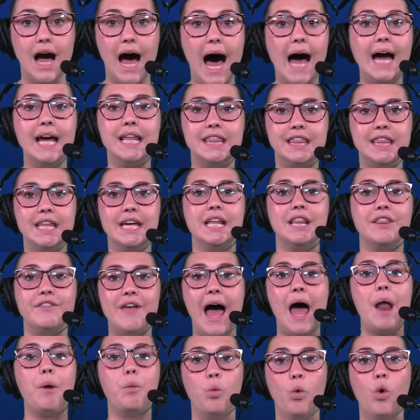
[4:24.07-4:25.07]
I think
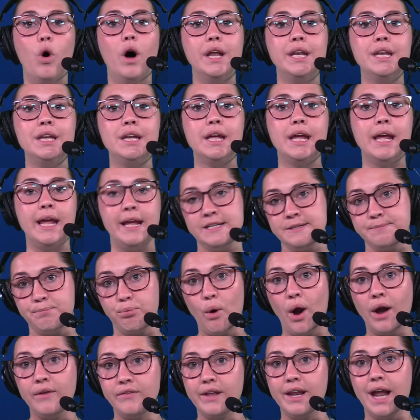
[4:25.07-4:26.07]
that one is
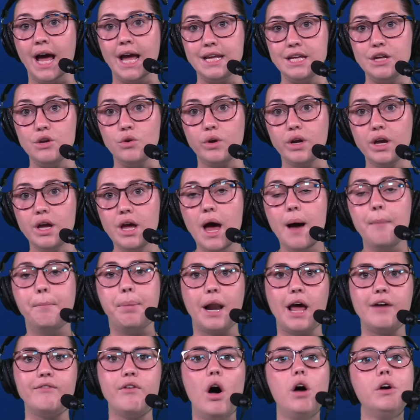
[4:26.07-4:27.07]
Brandon Aiyuk. But
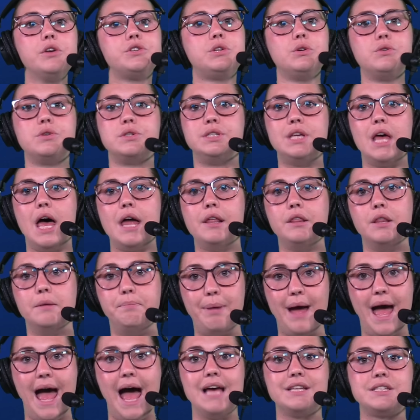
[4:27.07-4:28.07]
I've also said in the
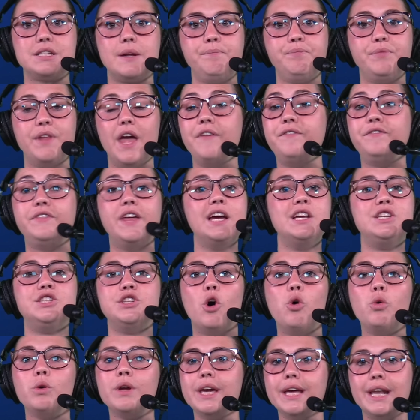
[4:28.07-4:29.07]
past, if they
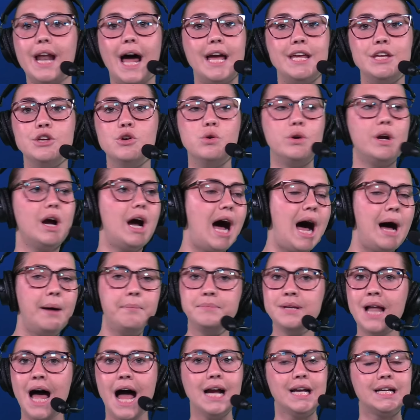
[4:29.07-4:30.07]
don't get Aiyuk, I'm
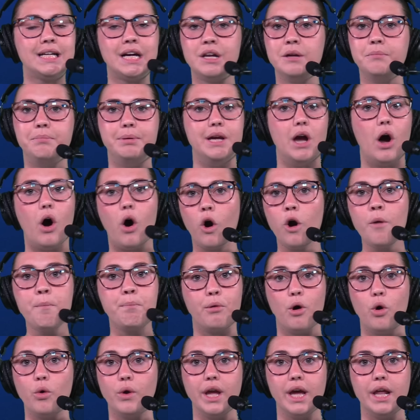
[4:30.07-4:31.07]
not going to be
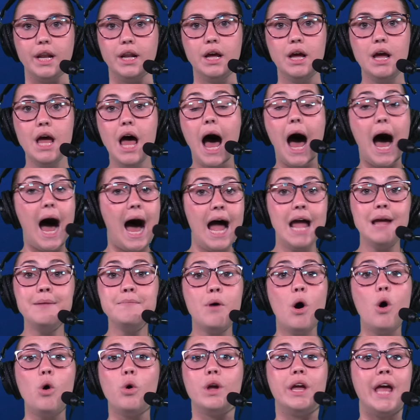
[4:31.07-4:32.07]
heartbroken. I'm
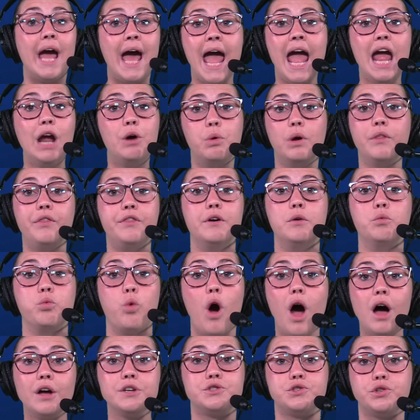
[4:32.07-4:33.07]
okay with the
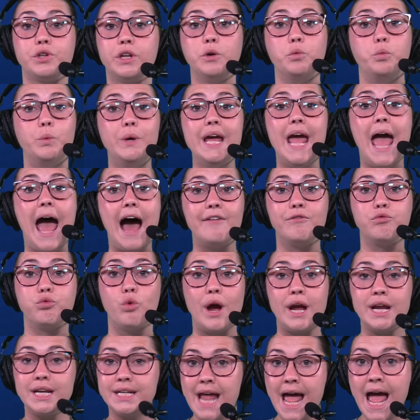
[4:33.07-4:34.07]
roster that we have
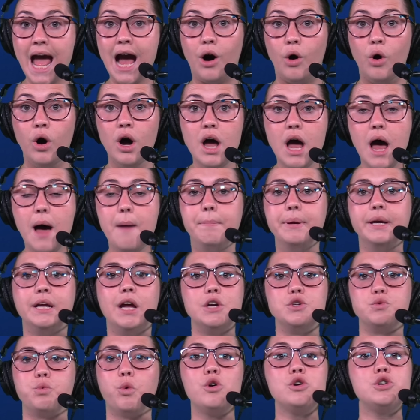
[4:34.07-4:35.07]
right now
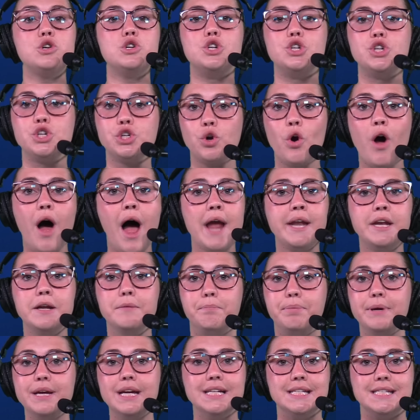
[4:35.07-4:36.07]
because we're just trying to
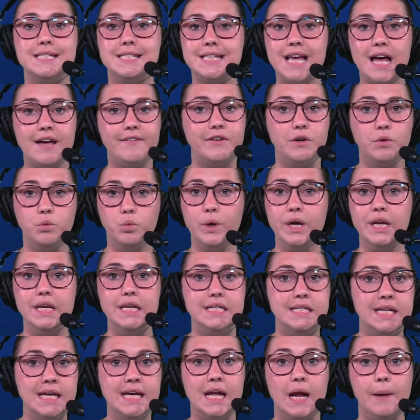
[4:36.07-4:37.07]
be a 7-win
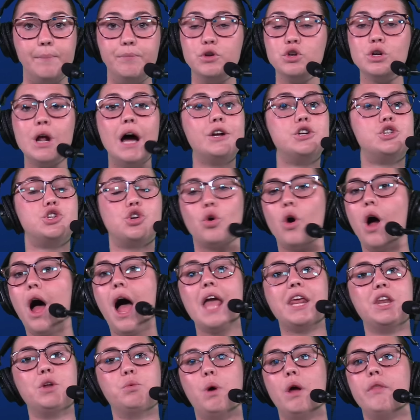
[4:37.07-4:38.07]
team. You're not
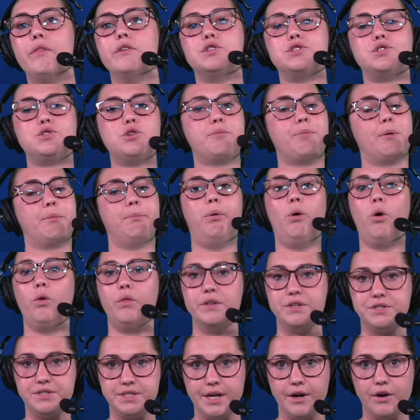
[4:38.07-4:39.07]
trying to win the Super Bowl
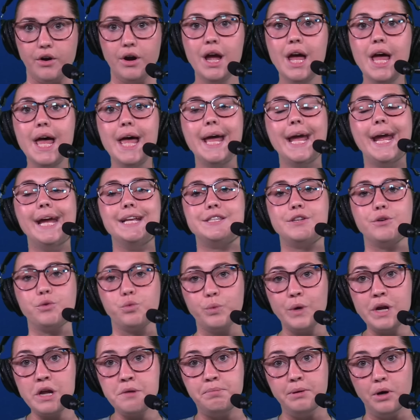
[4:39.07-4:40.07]
this year. It's a
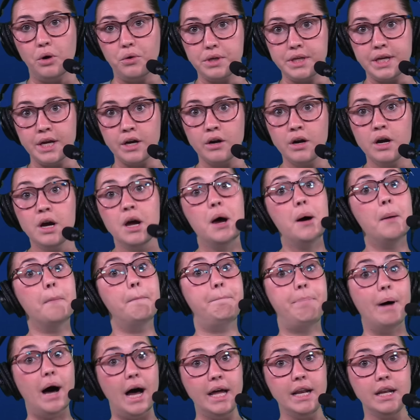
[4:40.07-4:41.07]
rebuild year.
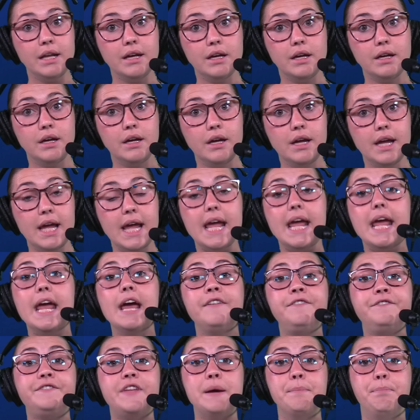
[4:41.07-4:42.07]
But
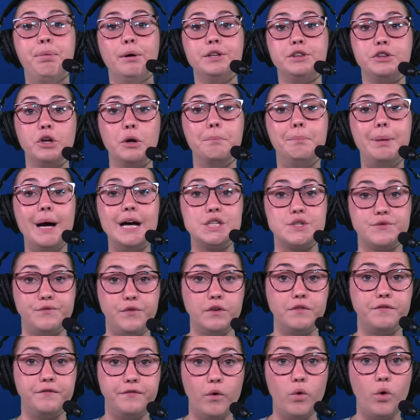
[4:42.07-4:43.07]
if they put their best
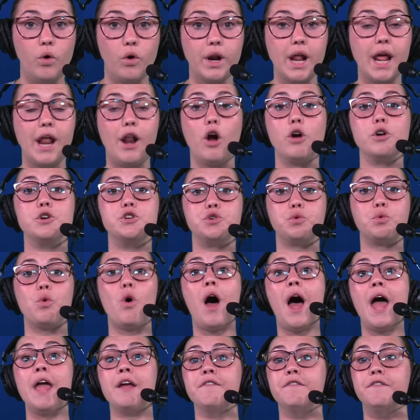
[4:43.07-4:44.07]
foot forward and are
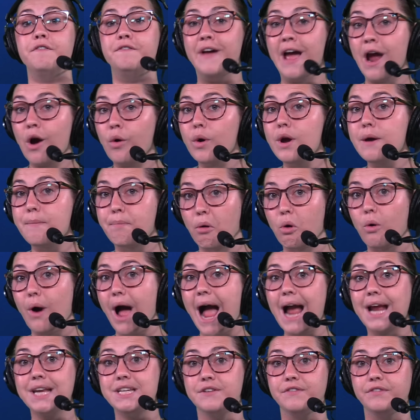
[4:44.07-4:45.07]
trying very
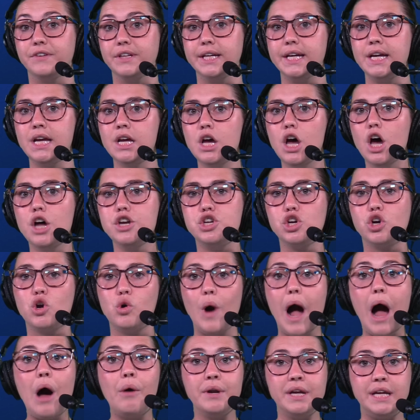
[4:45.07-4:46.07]
proactively to go
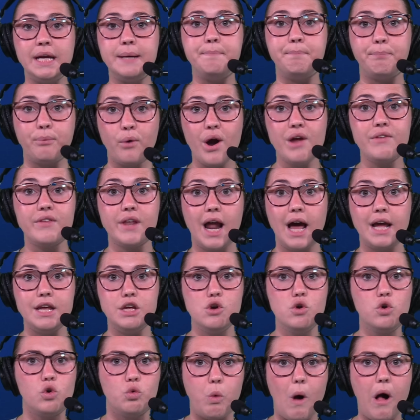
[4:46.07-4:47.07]
out and get Brandon
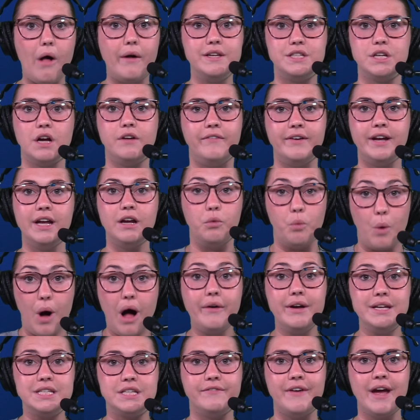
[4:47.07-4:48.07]
Aiyuk while
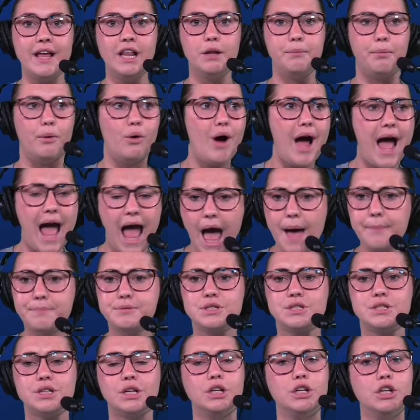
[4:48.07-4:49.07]
he's available,
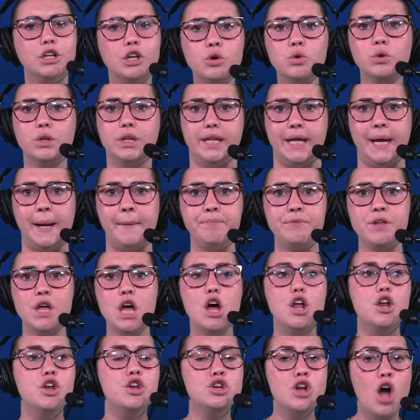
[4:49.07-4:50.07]
absolutely.
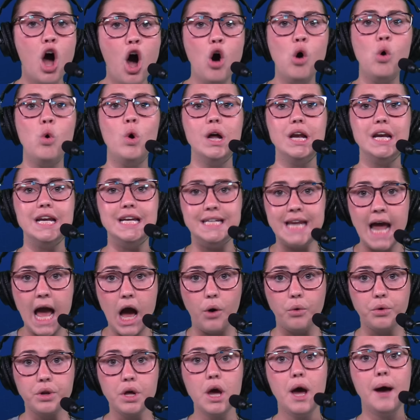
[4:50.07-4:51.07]
No
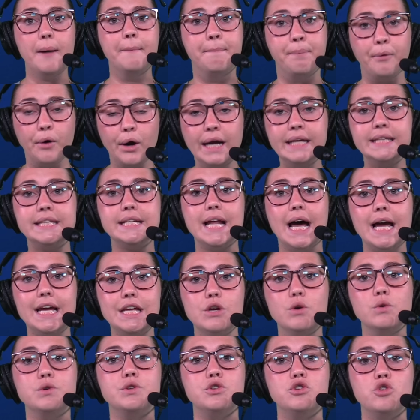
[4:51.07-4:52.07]
doubt, Brandon
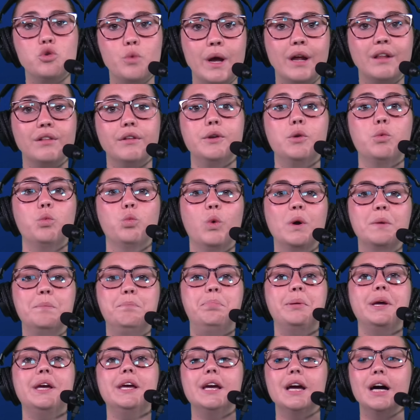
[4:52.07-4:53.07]
Aiyuk to New England would
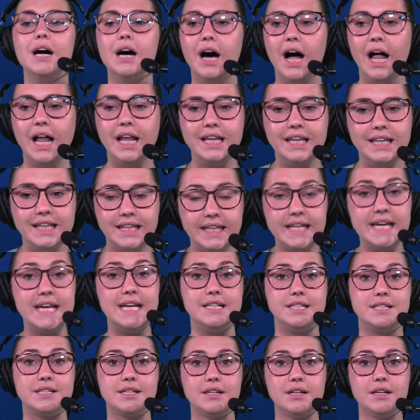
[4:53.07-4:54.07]
be
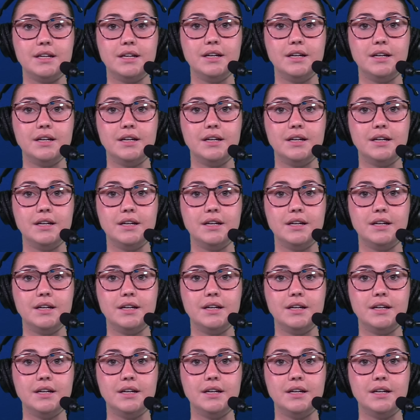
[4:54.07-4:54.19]
elite.